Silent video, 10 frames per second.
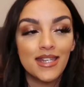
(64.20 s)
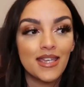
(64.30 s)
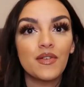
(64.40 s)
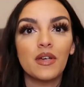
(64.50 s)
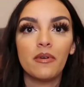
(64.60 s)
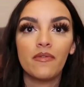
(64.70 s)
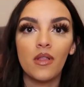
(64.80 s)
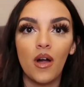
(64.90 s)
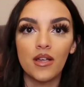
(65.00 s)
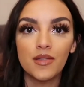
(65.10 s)
to give it a bit of
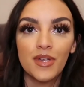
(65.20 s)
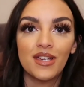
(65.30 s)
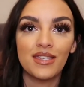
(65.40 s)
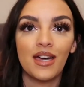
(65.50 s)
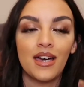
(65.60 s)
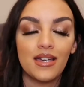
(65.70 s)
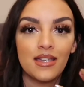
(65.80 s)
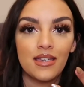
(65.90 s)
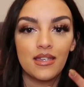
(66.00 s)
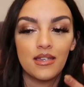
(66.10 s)
gloss, because
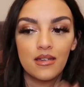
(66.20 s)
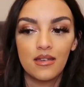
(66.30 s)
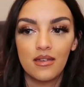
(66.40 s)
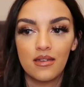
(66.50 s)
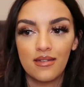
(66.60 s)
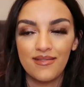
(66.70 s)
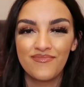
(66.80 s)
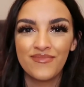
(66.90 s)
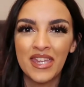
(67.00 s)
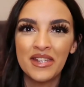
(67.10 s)
I
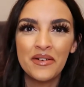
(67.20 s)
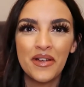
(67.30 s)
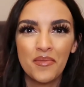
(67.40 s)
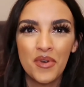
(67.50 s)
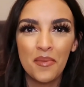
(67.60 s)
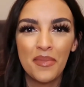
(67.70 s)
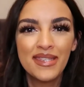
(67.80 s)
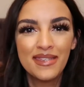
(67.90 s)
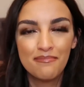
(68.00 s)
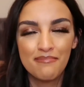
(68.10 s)
don't know, I'm not a
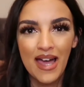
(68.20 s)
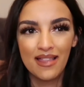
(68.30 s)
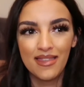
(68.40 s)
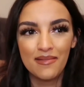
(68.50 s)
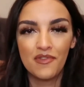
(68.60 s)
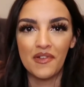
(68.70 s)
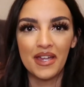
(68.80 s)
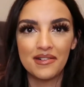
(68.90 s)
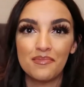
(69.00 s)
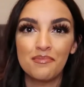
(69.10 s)
massive matte lip
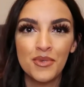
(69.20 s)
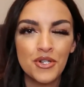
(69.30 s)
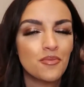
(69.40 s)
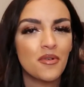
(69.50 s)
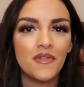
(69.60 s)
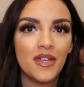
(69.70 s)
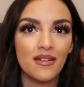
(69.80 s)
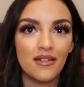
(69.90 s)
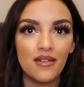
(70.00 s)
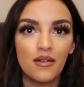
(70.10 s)
fan, I much
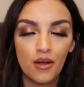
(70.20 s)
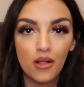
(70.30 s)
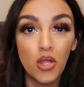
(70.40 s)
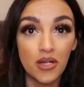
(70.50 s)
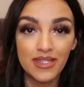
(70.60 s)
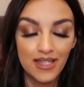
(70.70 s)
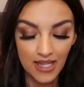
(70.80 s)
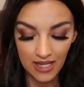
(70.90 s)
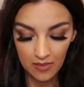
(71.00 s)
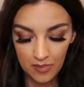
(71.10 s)
prefer glossy
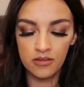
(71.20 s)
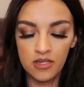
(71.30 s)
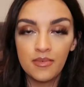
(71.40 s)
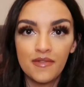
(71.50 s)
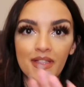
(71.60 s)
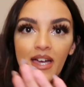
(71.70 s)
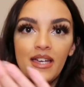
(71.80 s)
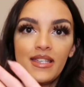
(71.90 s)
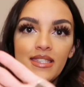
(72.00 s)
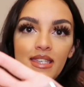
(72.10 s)
lip. On top of that
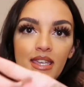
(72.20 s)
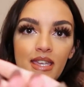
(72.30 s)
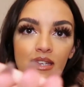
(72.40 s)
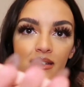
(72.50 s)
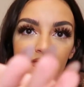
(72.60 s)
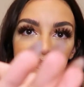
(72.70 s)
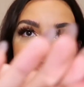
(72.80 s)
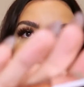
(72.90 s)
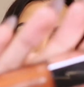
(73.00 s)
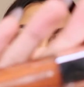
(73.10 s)
is the
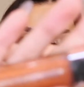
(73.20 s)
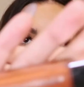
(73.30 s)
Fenty